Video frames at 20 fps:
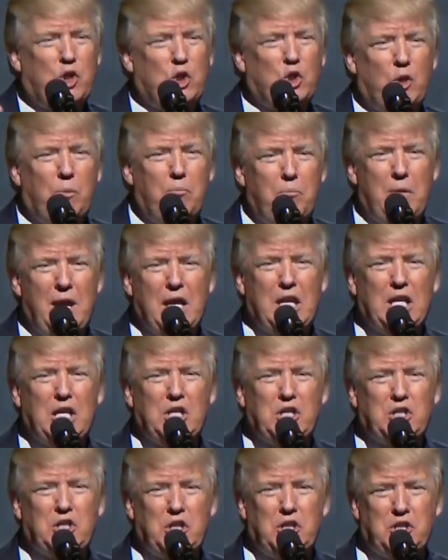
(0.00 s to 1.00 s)
a
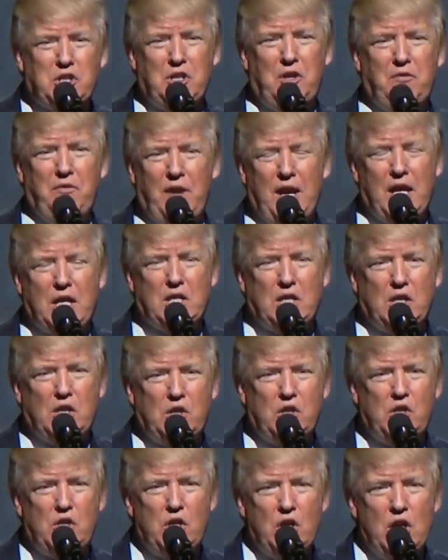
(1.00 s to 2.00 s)
tremendous
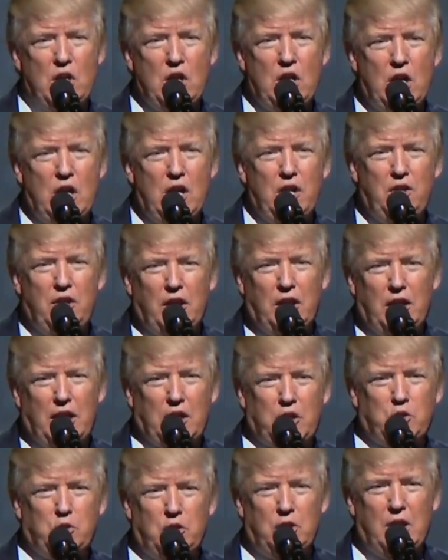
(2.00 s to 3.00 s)
disadvantage in the
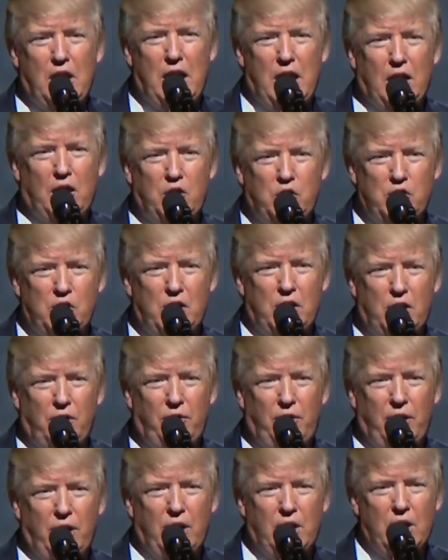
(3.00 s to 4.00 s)
Electoral College. You
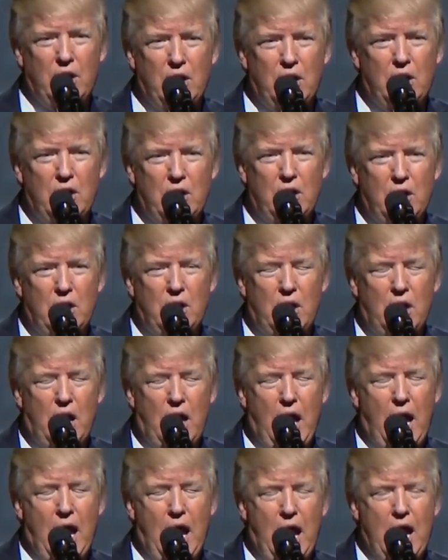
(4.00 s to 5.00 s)
know that.
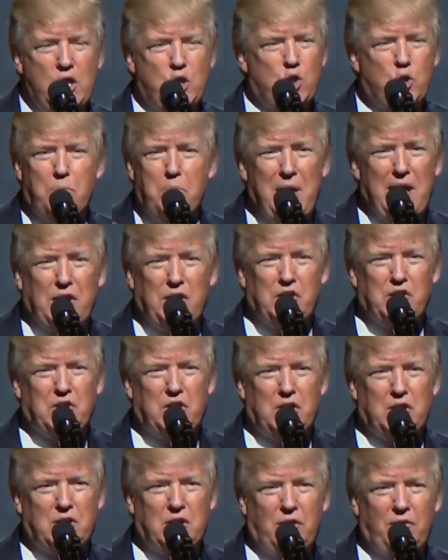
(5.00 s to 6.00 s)
And
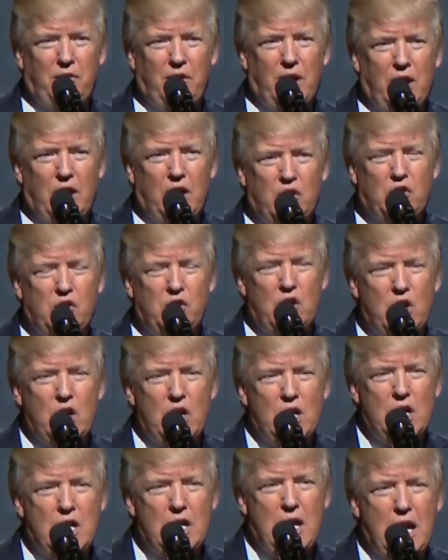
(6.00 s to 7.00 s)
tremendous disadvantage.
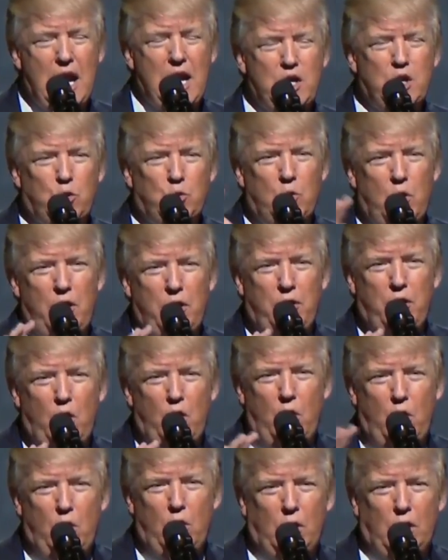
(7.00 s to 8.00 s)
And to run
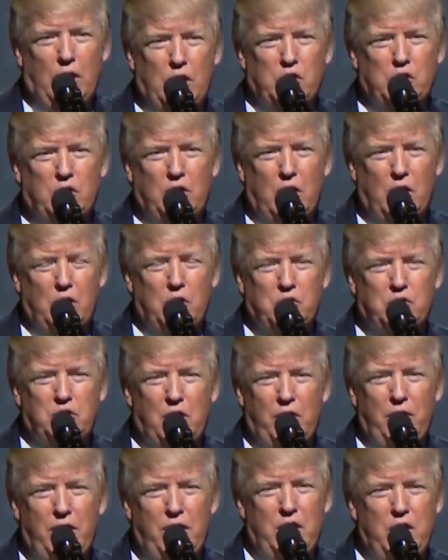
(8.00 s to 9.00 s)
the whole East
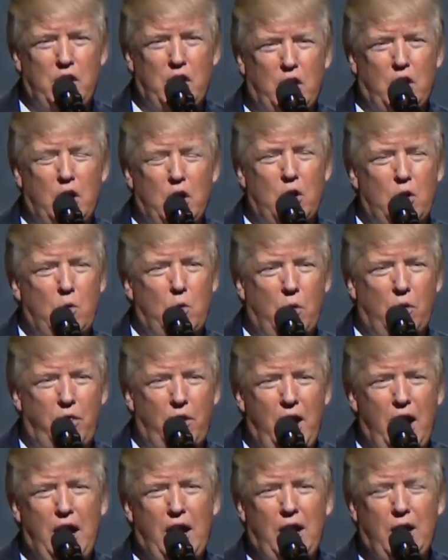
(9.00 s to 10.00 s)
Coast, and then you go
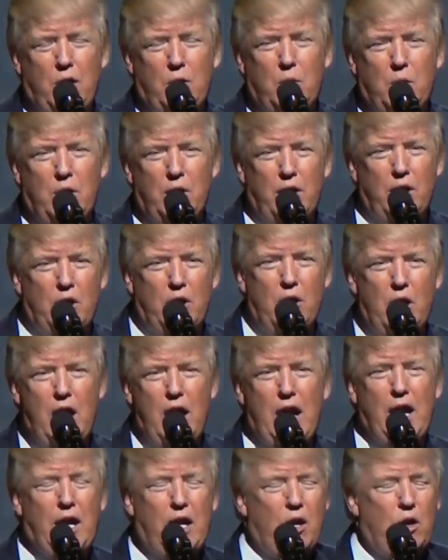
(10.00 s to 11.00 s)
with Iowa and
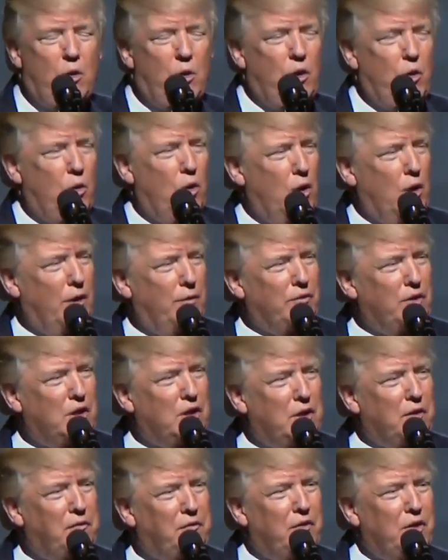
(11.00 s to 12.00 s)
Ohio and all of
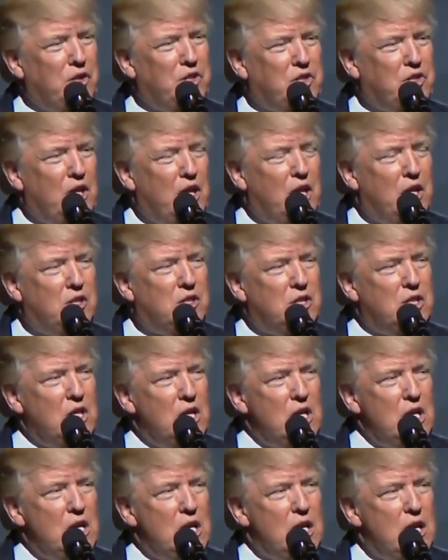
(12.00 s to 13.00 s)
the different states.
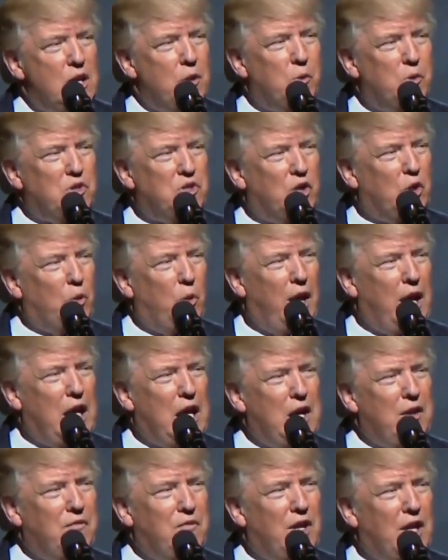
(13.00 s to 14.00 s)
It was a
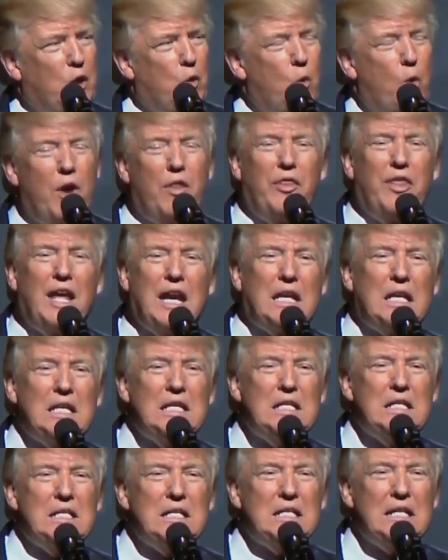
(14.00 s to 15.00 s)
great evening, one that